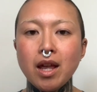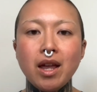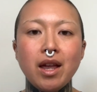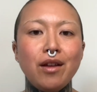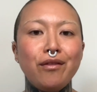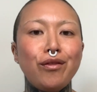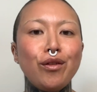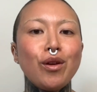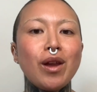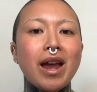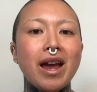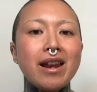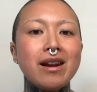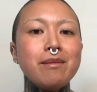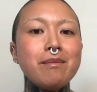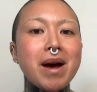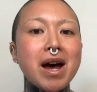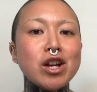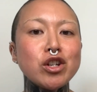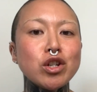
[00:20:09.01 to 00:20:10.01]
If you can't
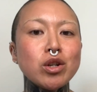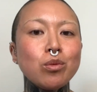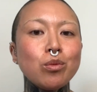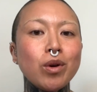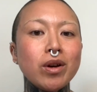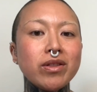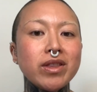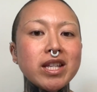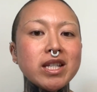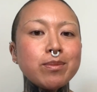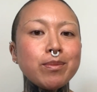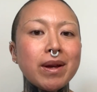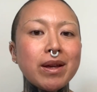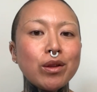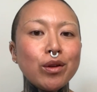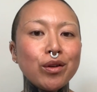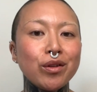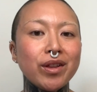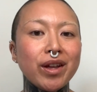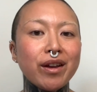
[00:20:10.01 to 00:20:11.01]
imagine what this might
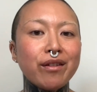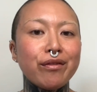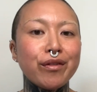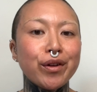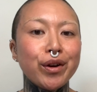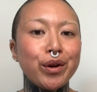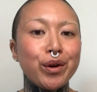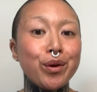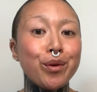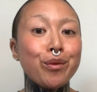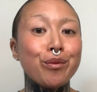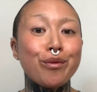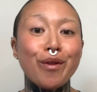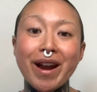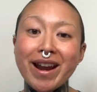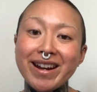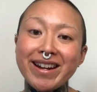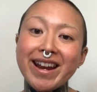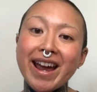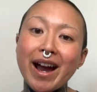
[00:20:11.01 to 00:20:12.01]
look like for you
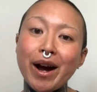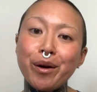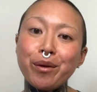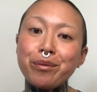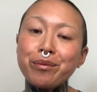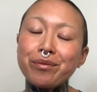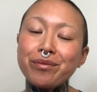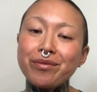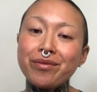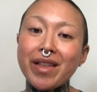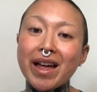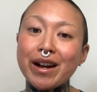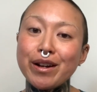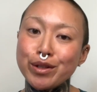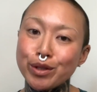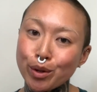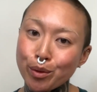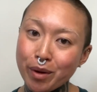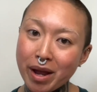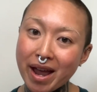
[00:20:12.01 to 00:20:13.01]
right now, that
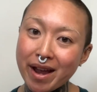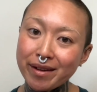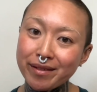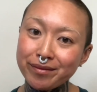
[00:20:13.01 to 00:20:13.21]
is okay.